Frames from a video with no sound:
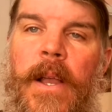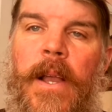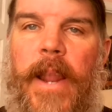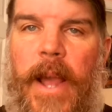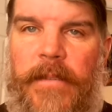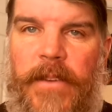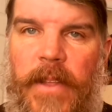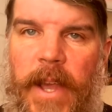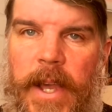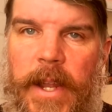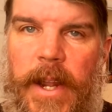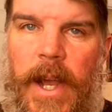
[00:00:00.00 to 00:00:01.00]
And after
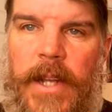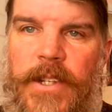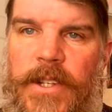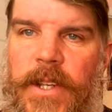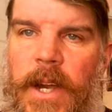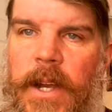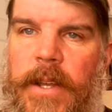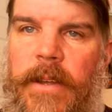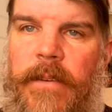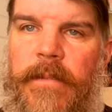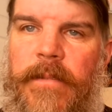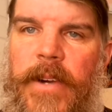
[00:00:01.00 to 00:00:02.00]
that, I just kind
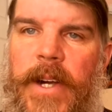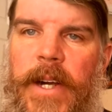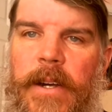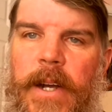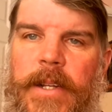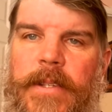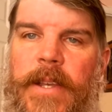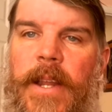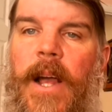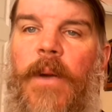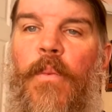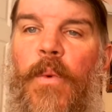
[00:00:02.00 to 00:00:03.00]
of I
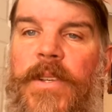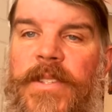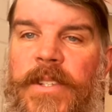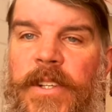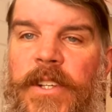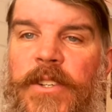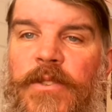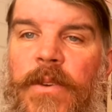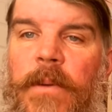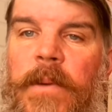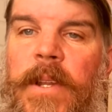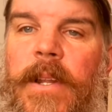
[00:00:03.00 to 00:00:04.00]
decided I wasn't going to
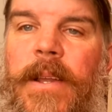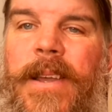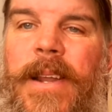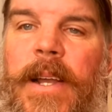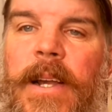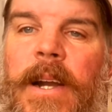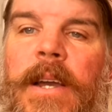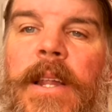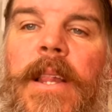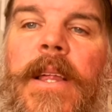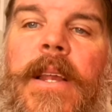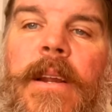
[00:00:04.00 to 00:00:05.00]
trim it, and I kind
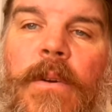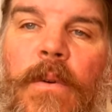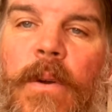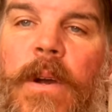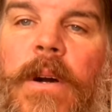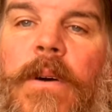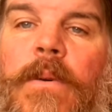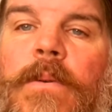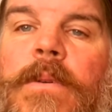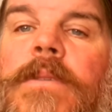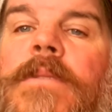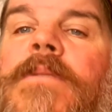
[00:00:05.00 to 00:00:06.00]
of let it grow.